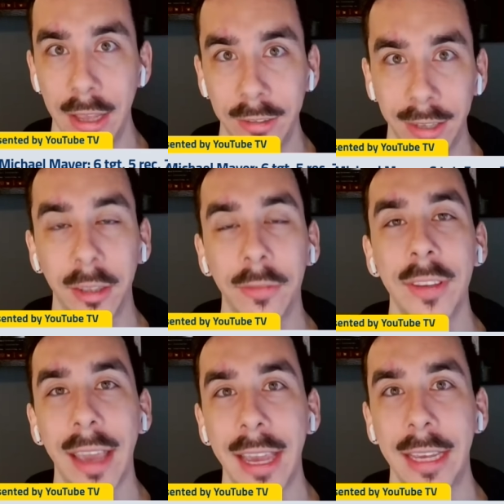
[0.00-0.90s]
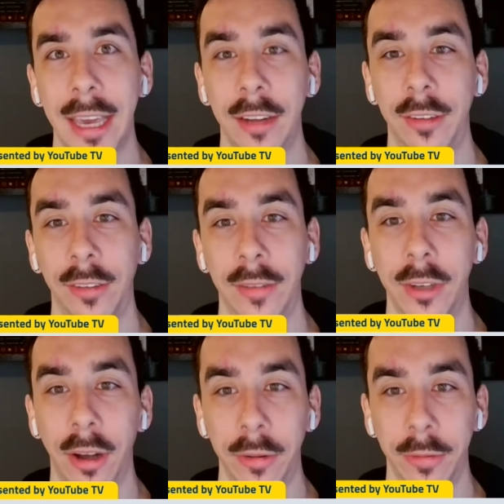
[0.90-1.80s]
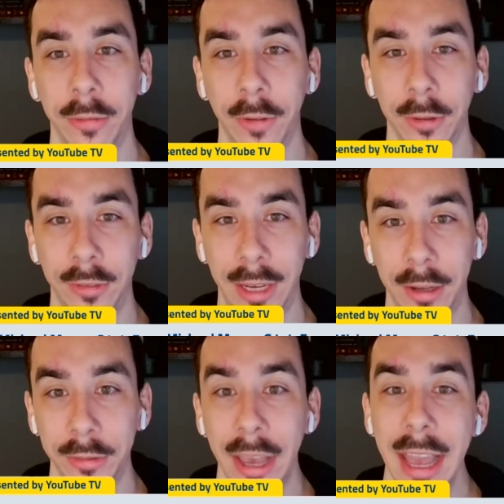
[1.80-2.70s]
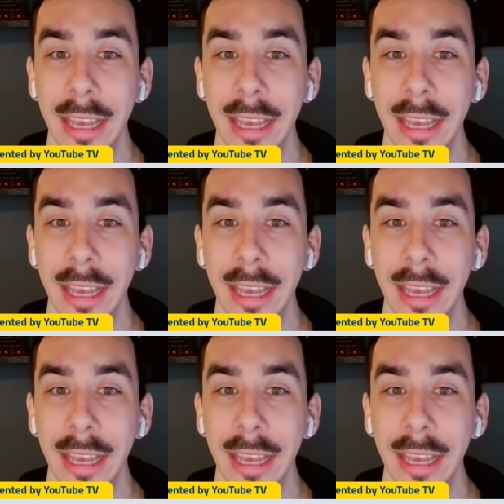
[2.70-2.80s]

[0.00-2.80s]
6 of his 8 catches have gone for first downs.